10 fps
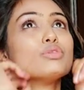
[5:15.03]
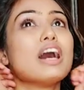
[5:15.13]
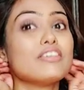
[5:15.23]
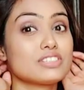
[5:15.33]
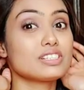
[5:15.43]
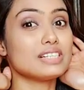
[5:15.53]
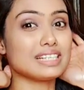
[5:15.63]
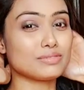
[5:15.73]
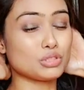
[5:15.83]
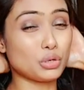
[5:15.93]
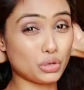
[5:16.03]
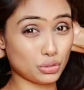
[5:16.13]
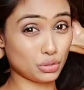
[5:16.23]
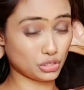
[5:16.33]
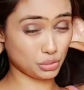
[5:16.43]
after I
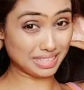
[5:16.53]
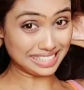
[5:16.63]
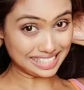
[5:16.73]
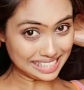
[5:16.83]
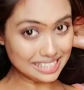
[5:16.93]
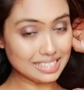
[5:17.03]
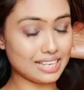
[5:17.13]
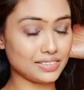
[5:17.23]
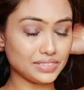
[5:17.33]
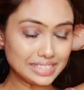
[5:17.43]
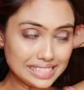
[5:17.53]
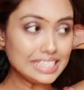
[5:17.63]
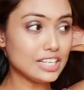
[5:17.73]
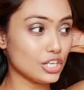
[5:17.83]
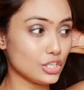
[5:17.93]
crossed my teen, I
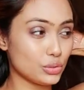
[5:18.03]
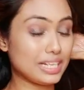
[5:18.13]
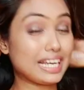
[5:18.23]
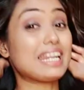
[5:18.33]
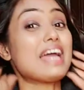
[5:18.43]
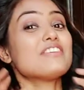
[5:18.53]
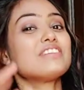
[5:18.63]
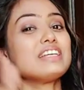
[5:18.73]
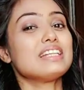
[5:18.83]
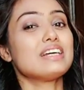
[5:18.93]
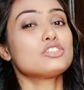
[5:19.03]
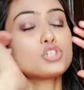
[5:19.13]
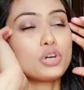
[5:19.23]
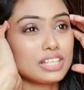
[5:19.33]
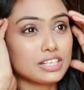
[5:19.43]
really don't like, and I feel that
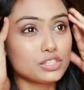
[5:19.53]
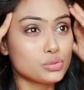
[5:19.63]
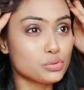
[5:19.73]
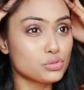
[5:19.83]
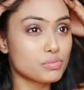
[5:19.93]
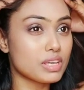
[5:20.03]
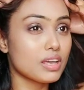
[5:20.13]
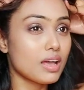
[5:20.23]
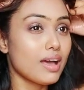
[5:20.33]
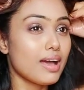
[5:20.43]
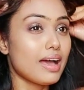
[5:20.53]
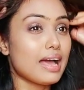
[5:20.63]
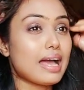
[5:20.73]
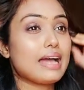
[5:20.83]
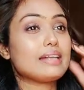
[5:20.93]
short hair suits me.
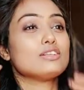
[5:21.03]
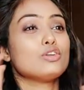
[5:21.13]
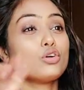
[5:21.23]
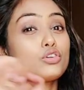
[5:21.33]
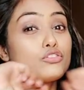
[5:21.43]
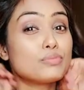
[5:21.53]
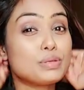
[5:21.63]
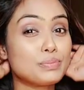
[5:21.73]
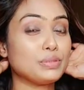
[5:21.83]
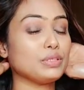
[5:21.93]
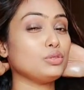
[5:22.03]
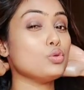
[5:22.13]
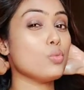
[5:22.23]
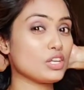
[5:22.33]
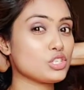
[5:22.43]
And a lot of people
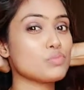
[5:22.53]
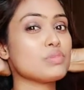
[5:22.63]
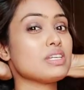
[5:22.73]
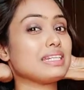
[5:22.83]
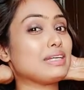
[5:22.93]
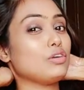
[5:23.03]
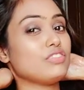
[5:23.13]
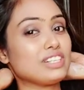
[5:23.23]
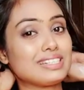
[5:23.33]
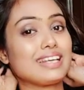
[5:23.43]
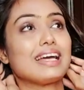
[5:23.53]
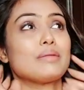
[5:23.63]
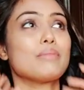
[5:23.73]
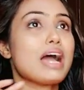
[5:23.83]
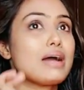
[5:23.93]
who watch me, they always say
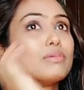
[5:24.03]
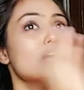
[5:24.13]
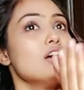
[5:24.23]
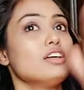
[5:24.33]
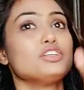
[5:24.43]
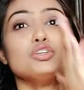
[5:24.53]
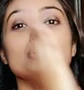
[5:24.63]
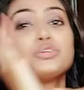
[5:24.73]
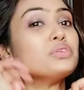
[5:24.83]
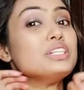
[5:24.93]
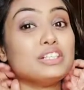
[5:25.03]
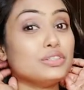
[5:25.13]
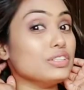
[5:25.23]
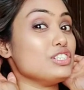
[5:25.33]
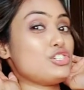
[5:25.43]
that, ma'am, you look really
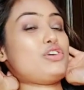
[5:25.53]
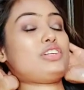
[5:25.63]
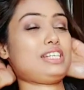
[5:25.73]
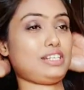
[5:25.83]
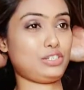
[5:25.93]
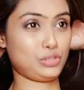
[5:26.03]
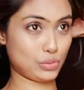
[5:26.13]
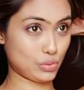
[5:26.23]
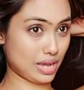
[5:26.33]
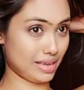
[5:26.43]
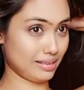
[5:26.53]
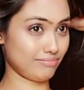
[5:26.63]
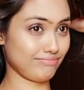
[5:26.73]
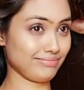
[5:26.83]
good in short hair. So I